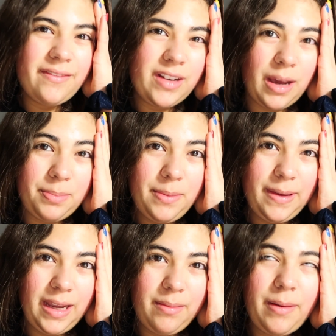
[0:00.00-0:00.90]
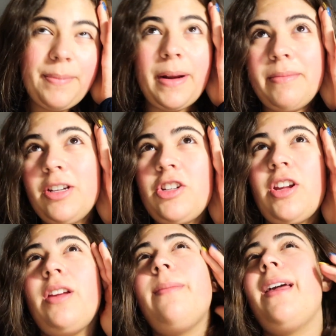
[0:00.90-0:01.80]
I have not put makeup on, but I'm gonna
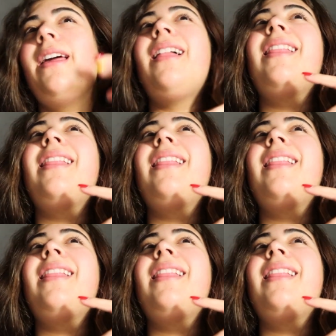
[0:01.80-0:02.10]
show you my